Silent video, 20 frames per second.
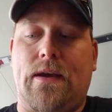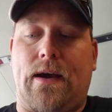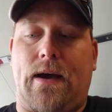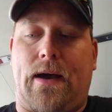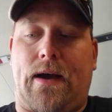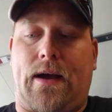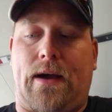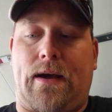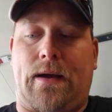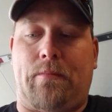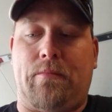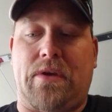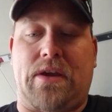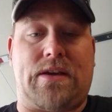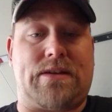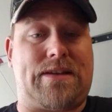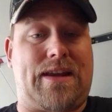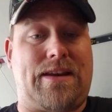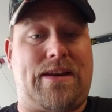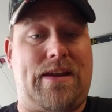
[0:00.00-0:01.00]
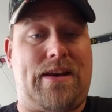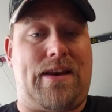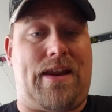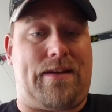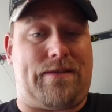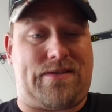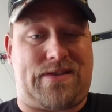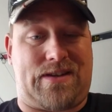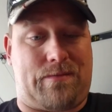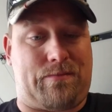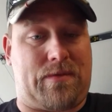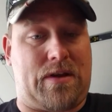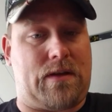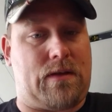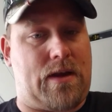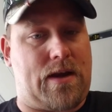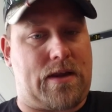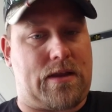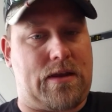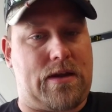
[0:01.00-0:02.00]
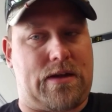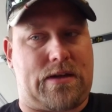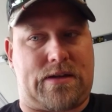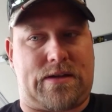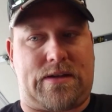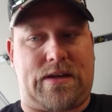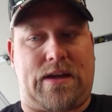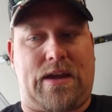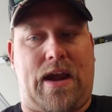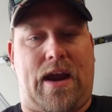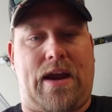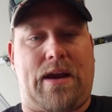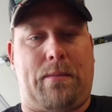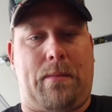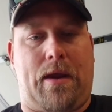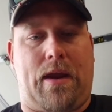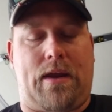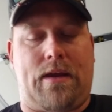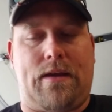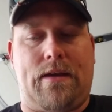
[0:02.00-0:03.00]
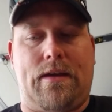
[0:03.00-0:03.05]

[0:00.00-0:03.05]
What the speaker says: because I didn't have something like this to guide me.